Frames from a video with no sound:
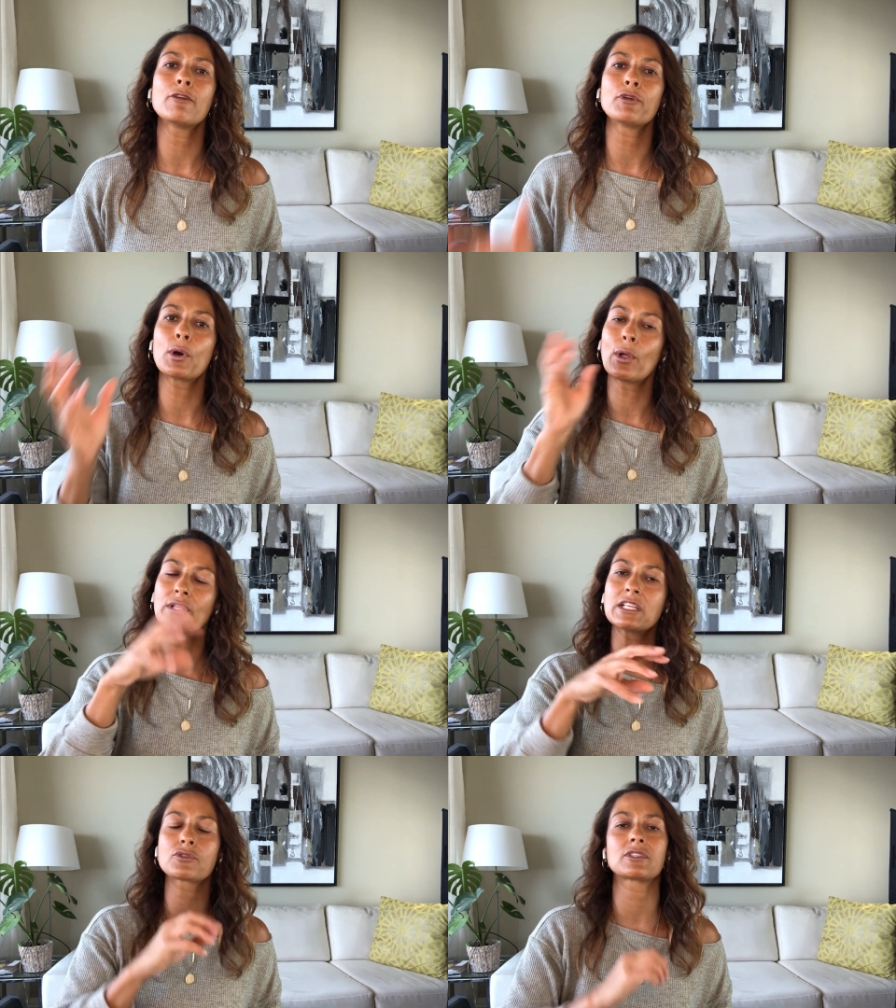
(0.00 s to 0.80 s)
If you're
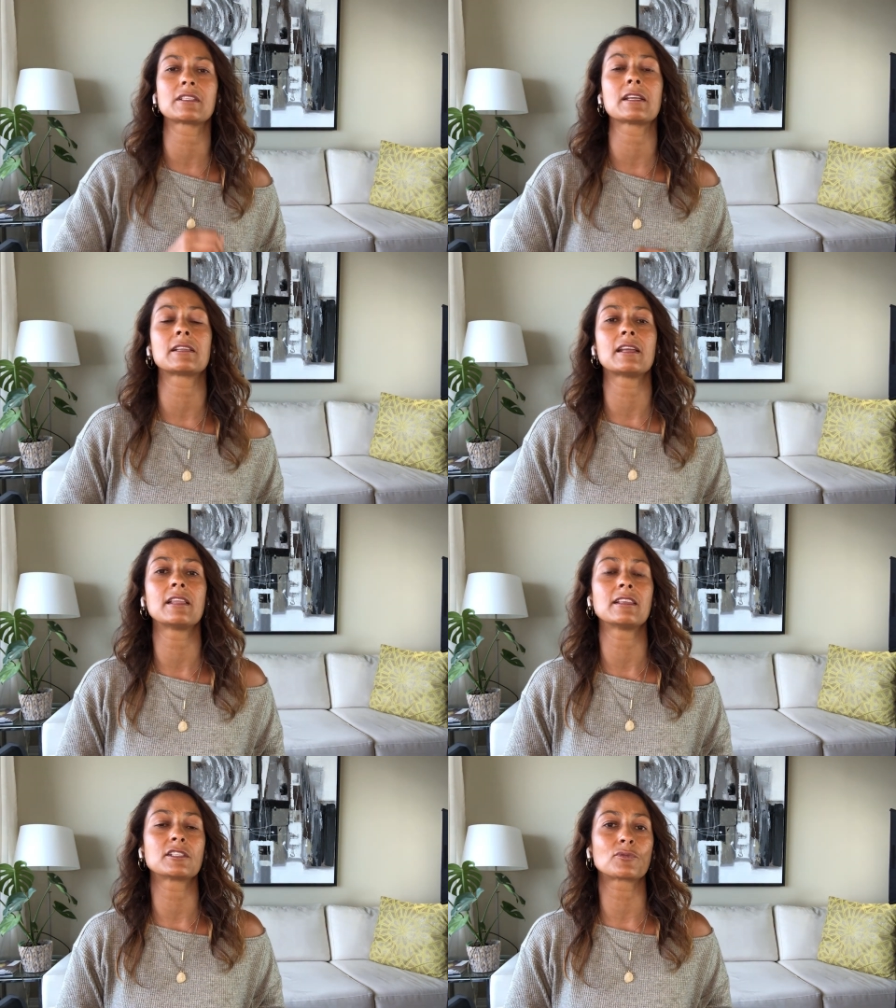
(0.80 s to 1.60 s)
only interested
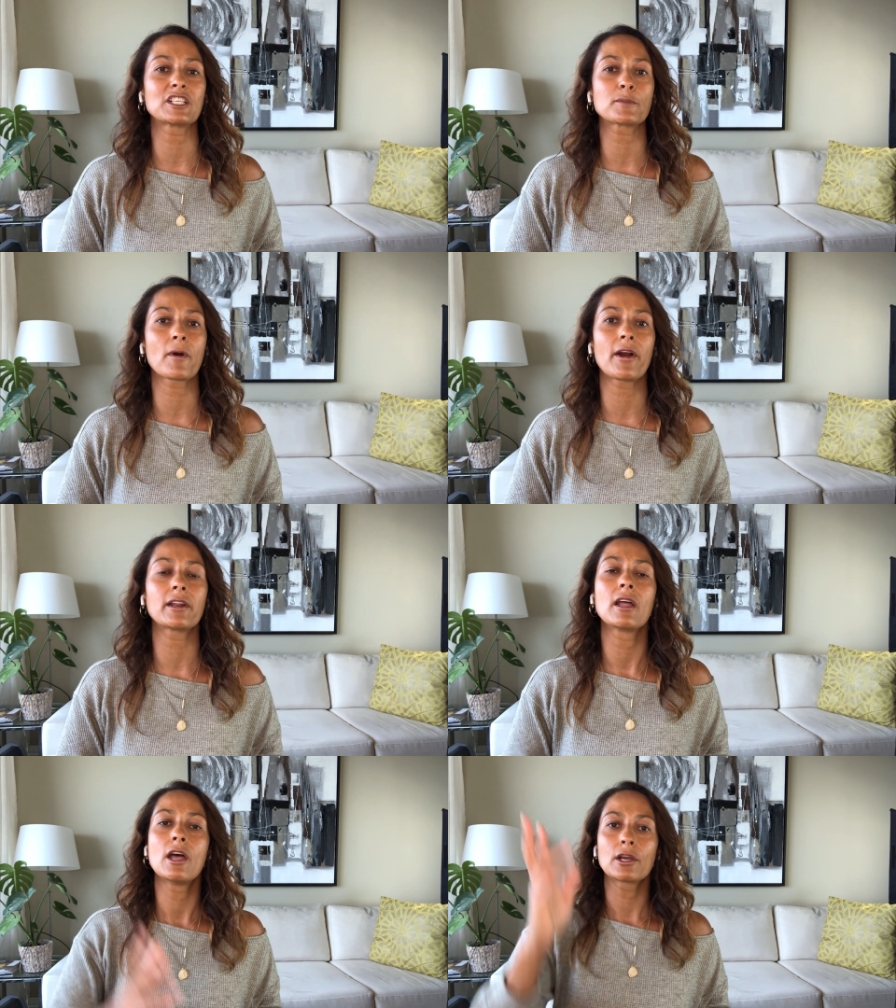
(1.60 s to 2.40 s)
in the syringe
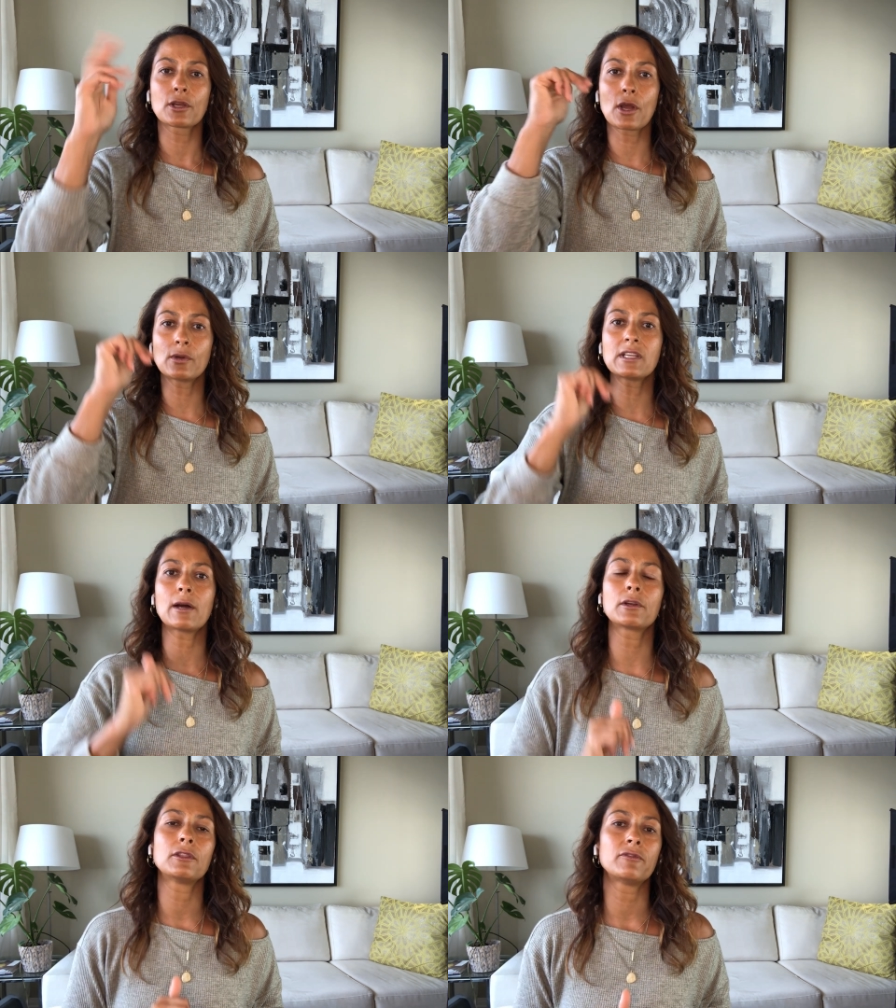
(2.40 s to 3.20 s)
part, go
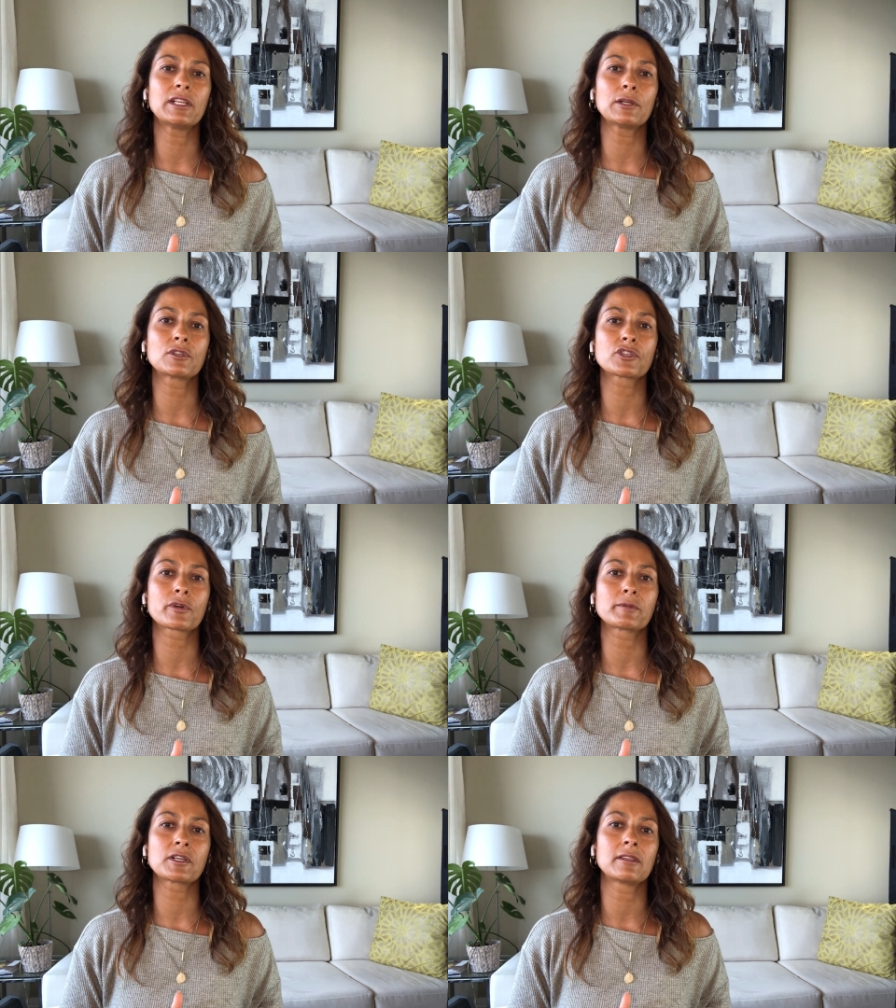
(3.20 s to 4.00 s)
down in the video
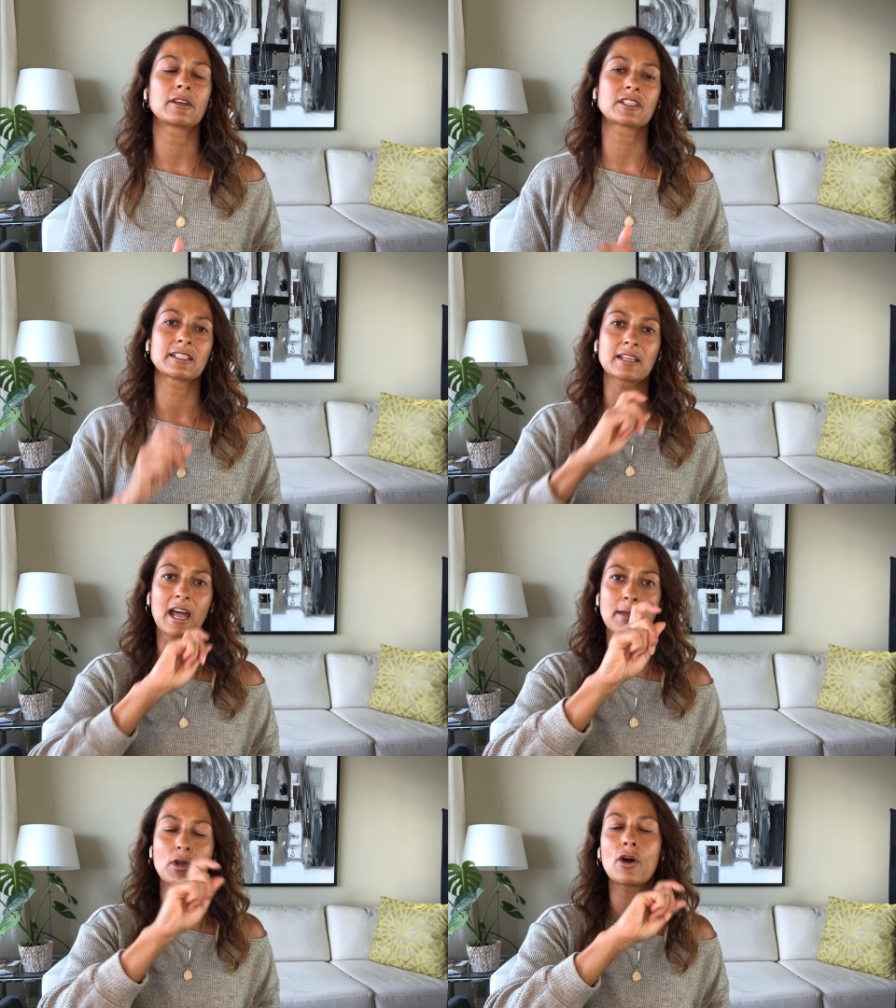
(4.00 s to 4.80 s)
description. There's a
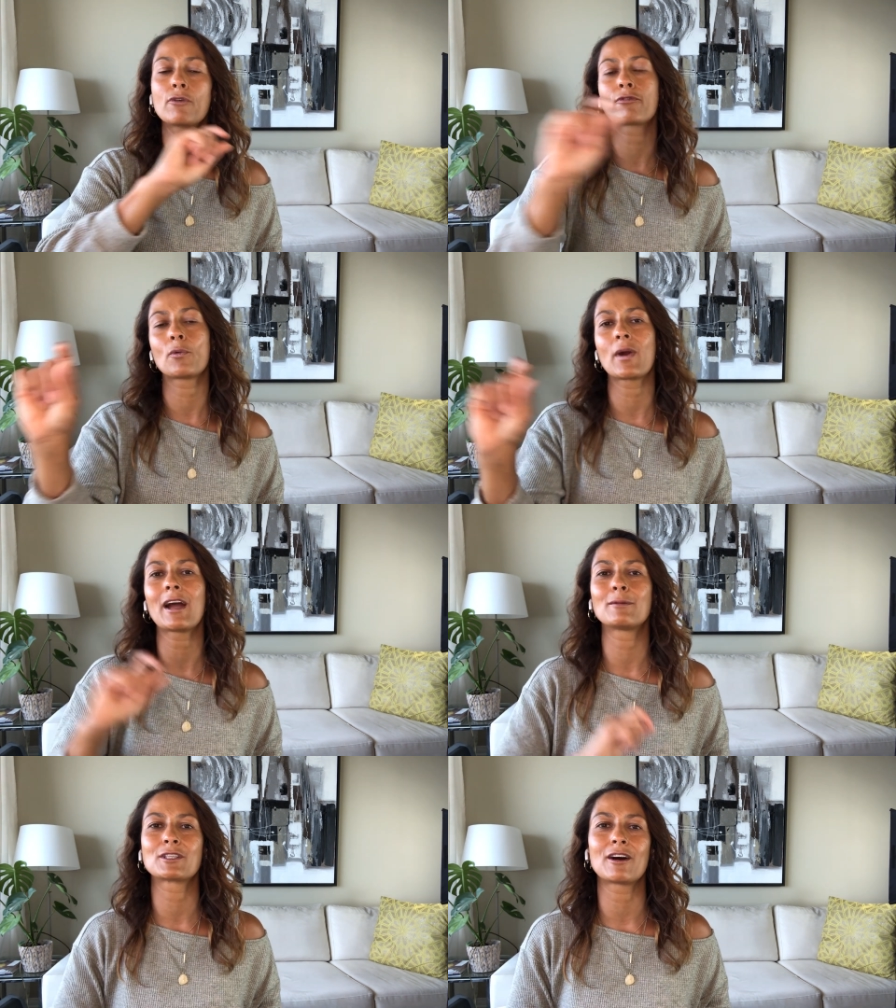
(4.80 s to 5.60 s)
time code for where
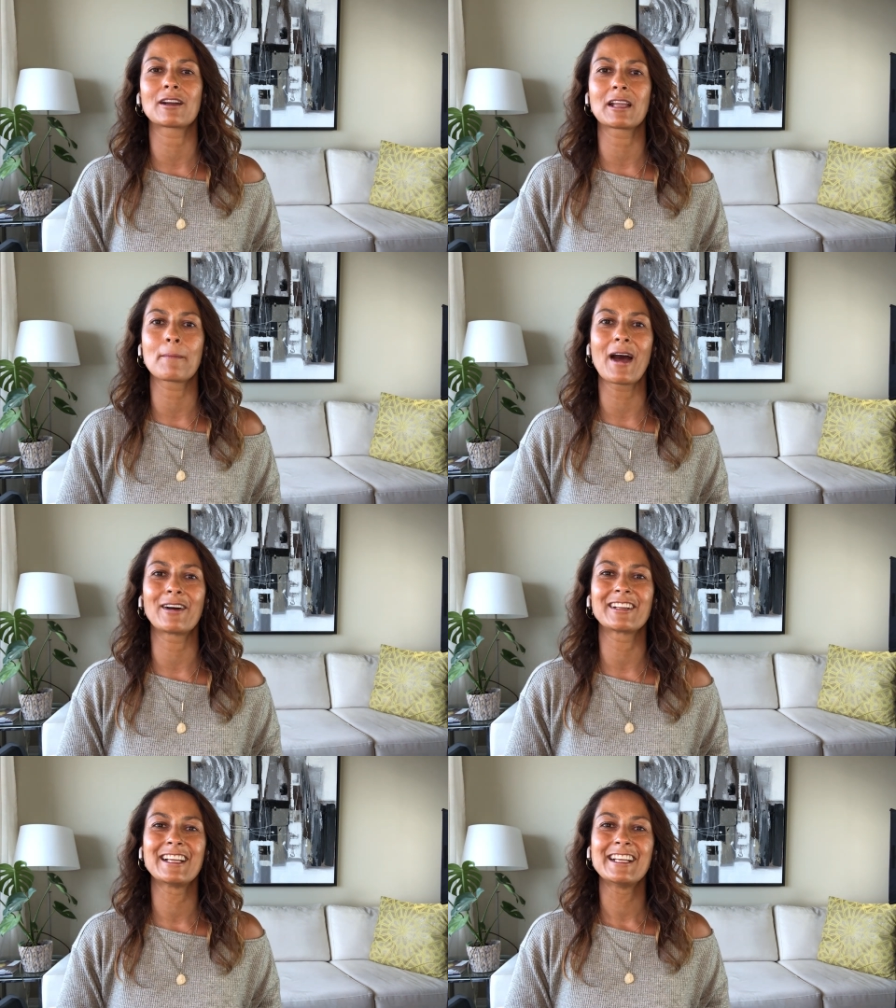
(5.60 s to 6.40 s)
I'm talking about.